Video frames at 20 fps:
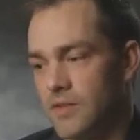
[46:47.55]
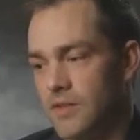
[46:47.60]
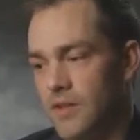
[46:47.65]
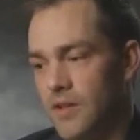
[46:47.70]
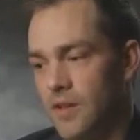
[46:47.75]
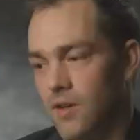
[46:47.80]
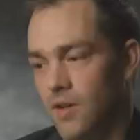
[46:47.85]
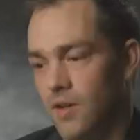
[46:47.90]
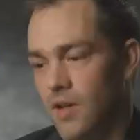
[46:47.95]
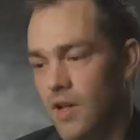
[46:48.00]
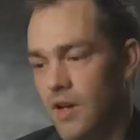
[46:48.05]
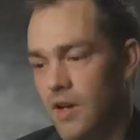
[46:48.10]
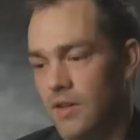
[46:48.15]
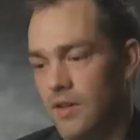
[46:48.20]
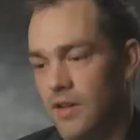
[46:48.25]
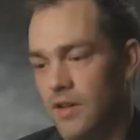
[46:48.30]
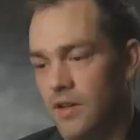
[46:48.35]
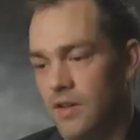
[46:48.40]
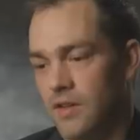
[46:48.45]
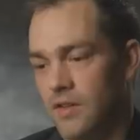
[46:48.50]
You know, a lot
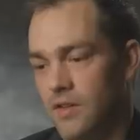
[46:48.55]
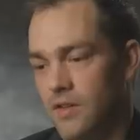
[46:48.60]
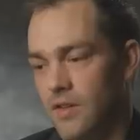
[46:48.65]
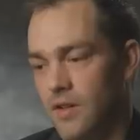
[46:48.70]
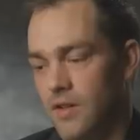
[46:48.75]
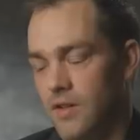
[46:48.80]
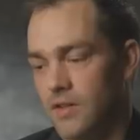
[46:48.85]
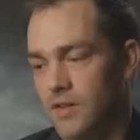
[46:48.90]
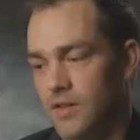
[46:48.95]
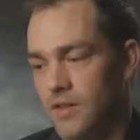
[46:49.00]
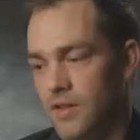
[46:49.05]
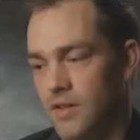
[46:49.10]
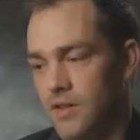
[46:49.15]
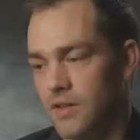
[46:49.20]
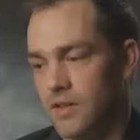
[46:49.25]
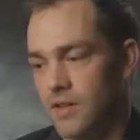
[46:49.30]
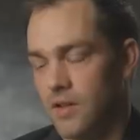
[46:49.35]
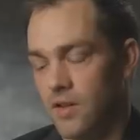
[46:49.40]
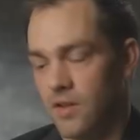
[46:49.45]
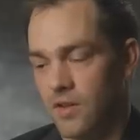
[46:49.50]
of the,
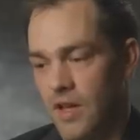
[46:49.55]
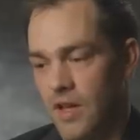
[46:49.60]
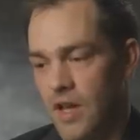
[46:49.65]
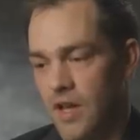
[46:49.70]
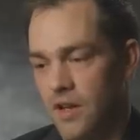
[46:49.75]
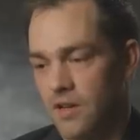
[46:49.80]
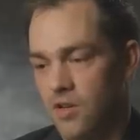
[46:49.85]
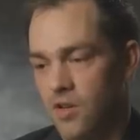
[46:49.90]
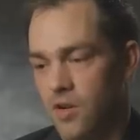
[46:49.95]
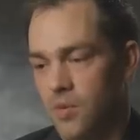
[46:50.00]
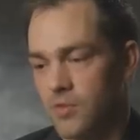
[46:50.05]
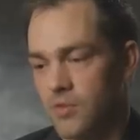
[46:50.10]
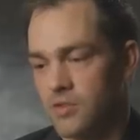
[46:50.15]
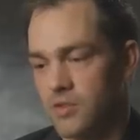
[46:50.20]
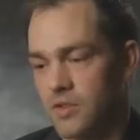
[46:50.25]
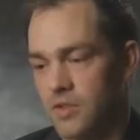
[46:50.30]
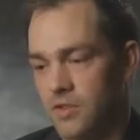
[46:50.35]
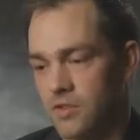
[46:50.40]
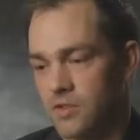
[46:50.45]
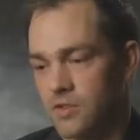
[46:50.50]
you know, the
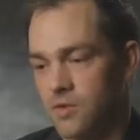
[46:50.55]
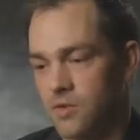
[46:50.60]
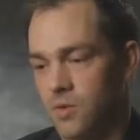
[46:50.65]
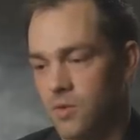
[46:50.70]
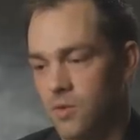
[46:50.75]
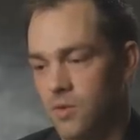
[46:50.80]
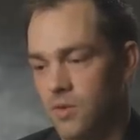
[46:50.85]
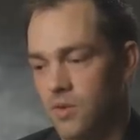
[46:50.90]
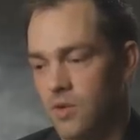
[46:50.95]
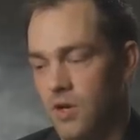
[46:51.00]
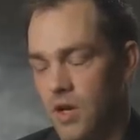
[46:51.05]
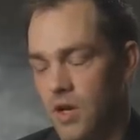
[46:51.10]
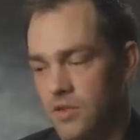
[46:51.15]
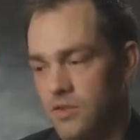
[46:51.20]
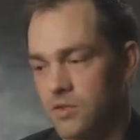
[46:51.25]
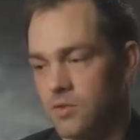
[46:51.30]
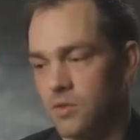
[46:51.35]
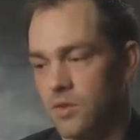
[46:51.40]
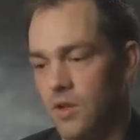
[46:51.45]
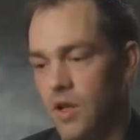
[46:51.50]
anti-armors leaders
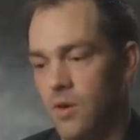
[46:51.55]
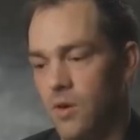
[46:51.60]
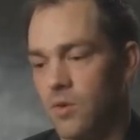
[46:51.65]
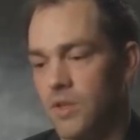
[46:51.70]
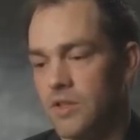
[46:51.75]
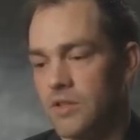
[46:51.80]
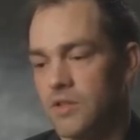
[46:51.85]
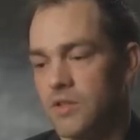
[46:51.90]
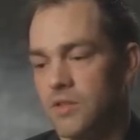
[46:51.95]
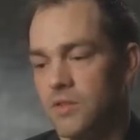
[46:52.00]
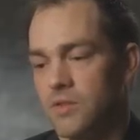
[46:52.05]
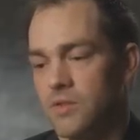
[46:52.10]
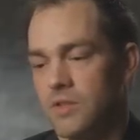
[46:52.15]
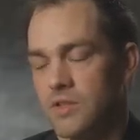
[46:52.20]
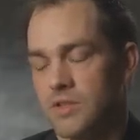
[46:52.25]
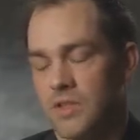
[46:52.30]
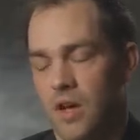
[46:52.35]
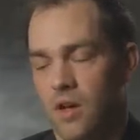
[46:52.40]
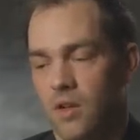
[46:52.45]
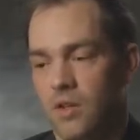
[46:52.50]
school I went to,
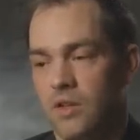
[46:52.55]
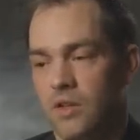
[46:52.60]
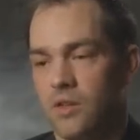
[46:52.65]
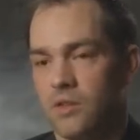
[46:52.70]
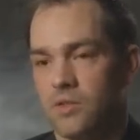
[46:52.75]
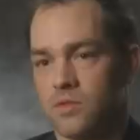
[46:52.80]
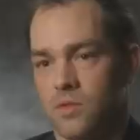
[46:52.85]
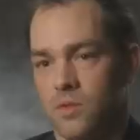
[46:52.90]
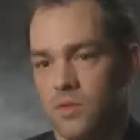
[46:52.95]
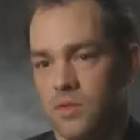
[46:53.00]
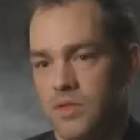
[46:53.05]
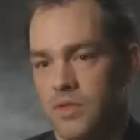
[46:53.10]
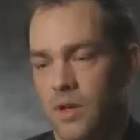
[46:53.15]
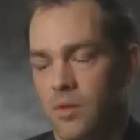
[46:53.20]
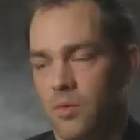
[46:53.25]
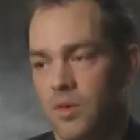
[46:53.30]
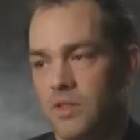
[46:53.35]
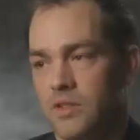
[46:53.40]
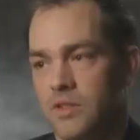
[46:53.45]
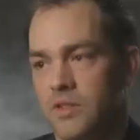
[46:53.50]
the scout leaders course
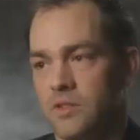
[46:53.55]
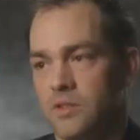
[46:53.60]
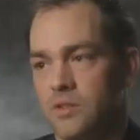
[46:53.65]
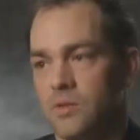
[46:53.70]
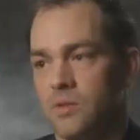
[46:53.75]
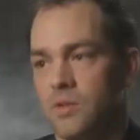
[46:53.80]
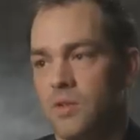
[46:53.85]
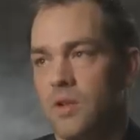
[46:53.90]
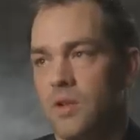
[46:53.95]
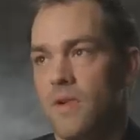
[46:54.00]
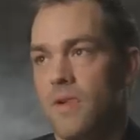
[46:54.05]
I went to,